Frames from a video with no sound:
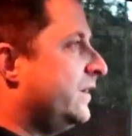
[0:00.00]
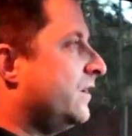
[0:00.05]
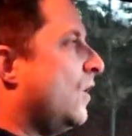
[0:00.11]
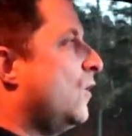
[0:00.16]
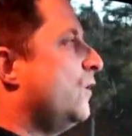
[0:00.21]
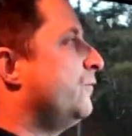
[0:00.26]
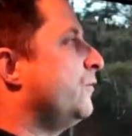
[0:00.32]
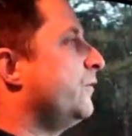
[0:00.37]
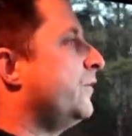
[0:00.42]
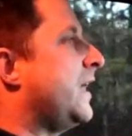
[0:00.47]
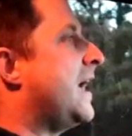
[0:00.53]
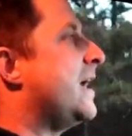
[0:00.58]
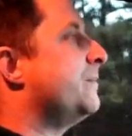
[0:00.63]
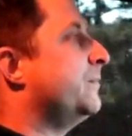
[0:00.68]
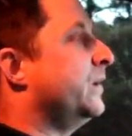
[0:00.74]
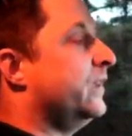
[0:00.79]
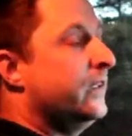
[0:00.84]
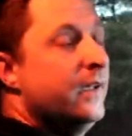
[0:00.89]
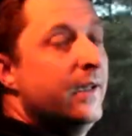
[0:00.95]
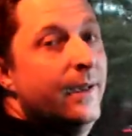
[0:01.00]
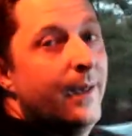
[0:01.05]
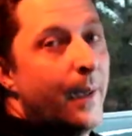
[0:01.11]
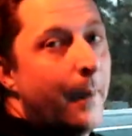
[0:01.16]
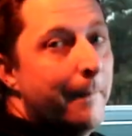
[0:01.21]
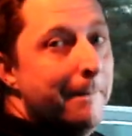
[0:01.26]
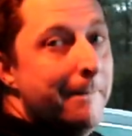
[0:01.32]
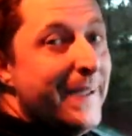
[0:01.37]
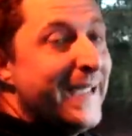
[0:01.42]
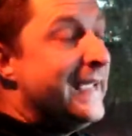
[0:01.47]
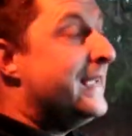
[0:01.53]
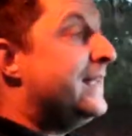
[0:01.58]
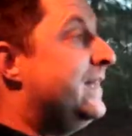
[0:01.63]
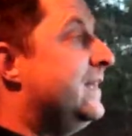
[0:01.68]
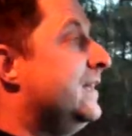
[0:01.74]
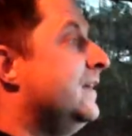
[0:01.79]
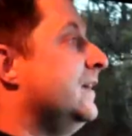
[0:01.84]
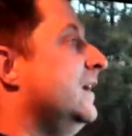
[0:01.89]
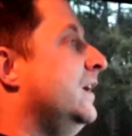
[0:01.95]
over that, but
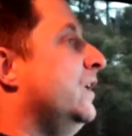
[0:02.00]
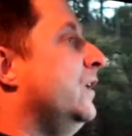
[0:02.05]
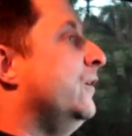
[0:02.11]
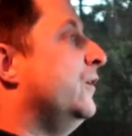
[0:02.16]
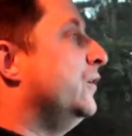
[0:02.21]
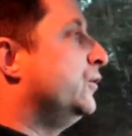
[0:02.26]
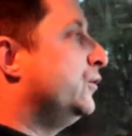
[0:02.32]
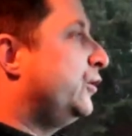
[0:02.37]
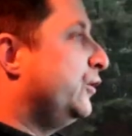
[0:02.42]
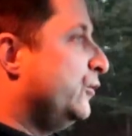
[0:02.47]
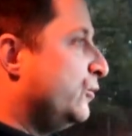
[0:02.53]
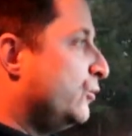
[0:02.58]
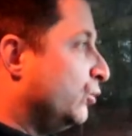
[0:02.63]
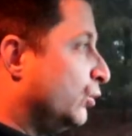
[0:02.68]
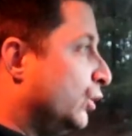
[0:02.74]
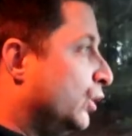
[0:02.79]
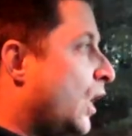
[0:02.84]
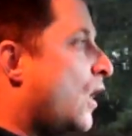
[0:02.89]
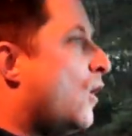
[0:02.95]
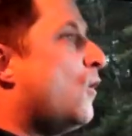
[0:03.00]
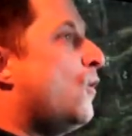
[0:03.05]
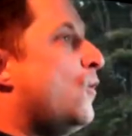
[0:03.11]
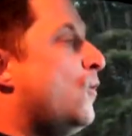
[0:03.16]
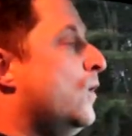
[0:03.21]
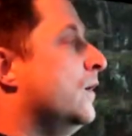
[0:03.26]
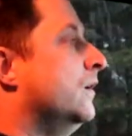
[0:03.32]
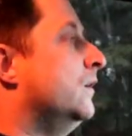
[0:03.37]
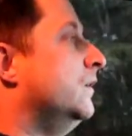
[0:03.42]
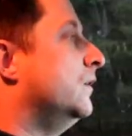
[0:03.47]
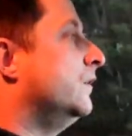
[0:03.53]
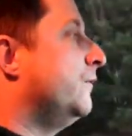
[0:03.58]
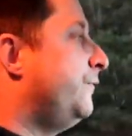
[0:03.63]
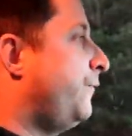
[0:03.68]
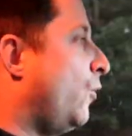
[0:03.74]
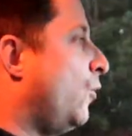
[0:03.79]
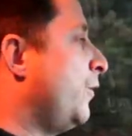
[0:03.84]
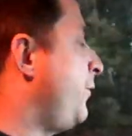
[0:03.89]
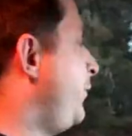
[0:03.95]
mid to low
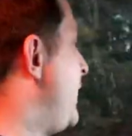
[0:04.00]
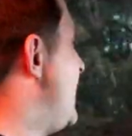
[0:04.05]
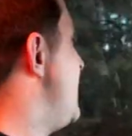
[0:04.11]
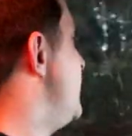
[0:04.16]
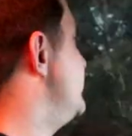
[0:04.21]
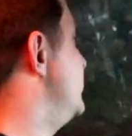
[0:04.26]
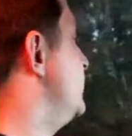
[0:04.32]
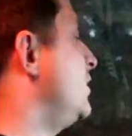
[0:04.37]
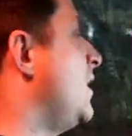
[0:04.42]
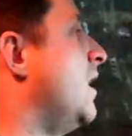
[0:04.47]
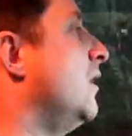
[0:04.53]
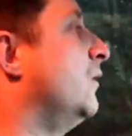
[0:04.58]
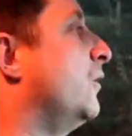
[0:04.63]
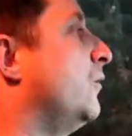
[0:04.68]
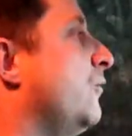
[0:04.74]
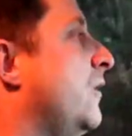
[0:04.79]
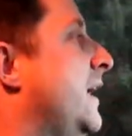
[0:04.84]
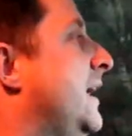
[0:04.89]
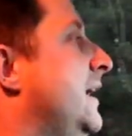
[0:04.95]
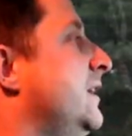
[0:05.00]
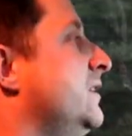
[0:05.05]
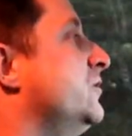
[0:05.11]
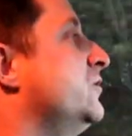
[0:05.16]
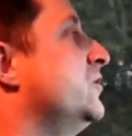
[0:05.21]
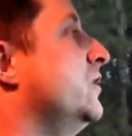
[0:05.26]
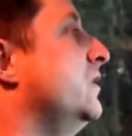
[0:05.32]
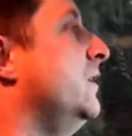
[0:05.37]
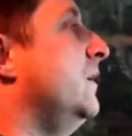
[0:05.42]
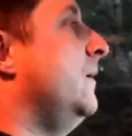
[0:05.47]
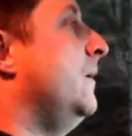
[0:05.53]
$4,000 range,